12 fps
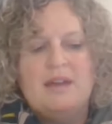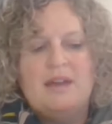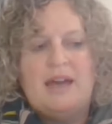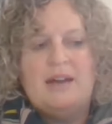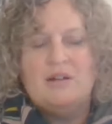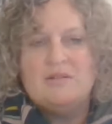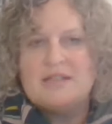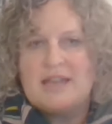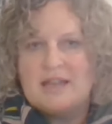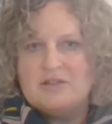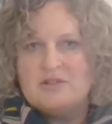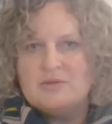adults
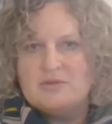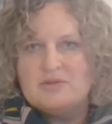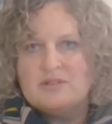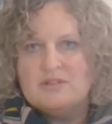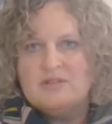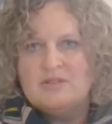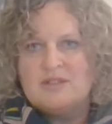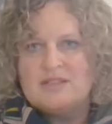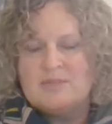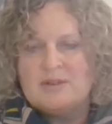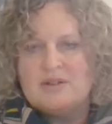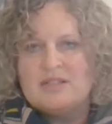and children who've
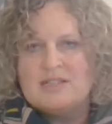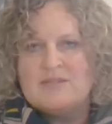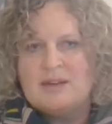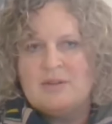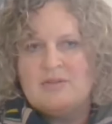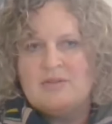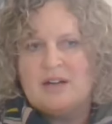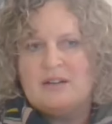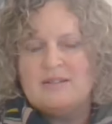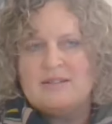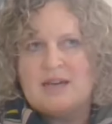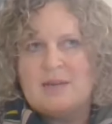experienced family
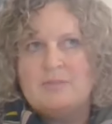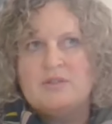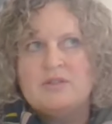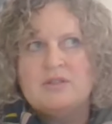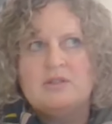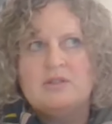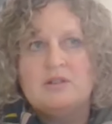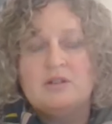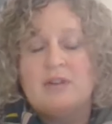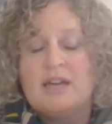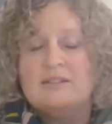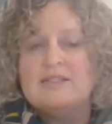violence up to
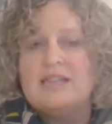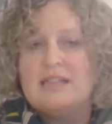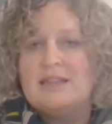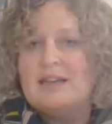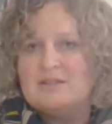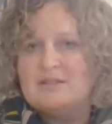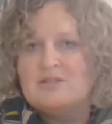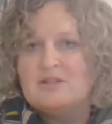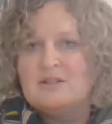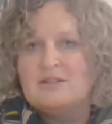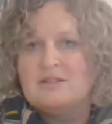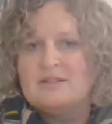around
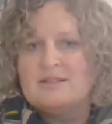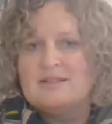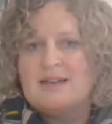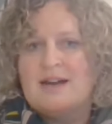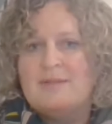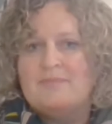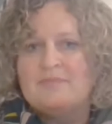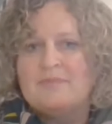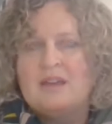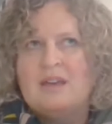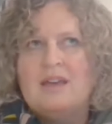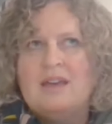$10,000.
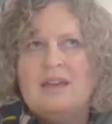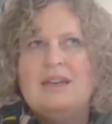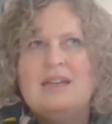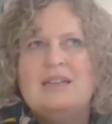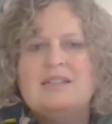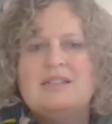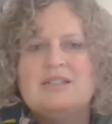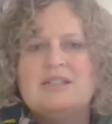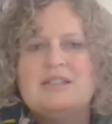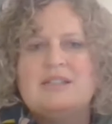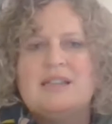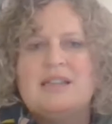In
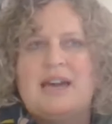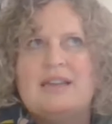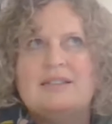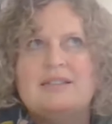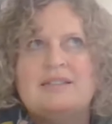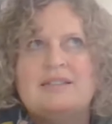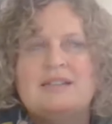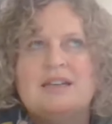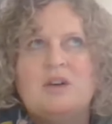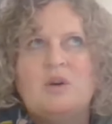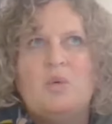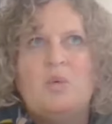addition to that,
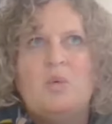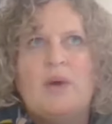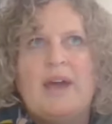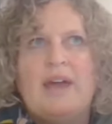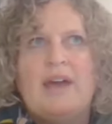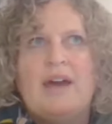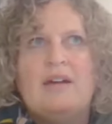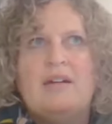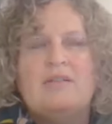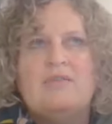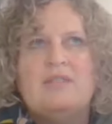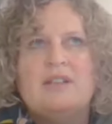where
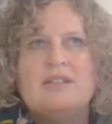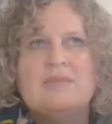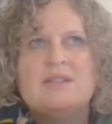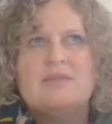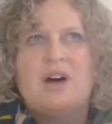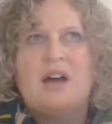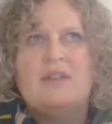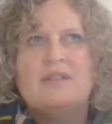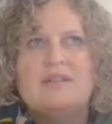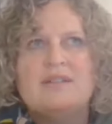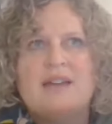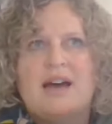victim
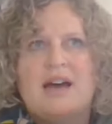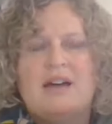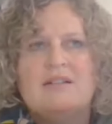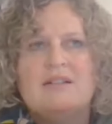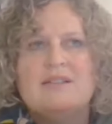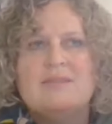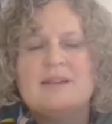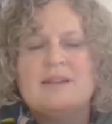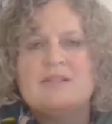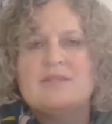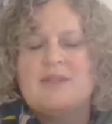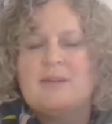survivors are in
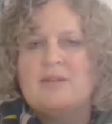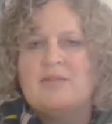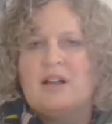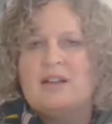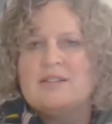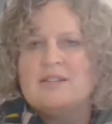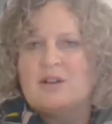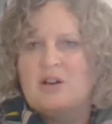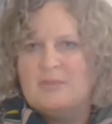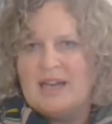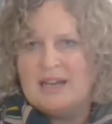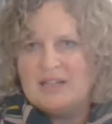specialist family violence
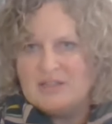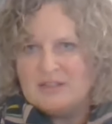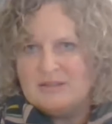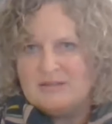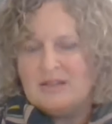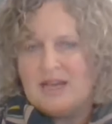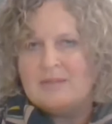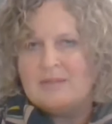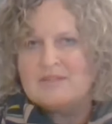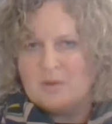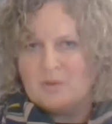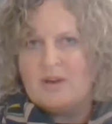accommodation,
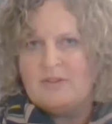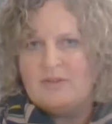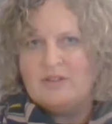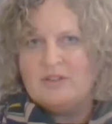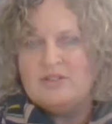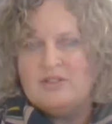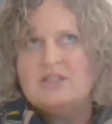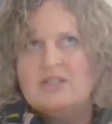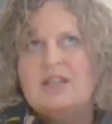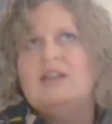so a refuge,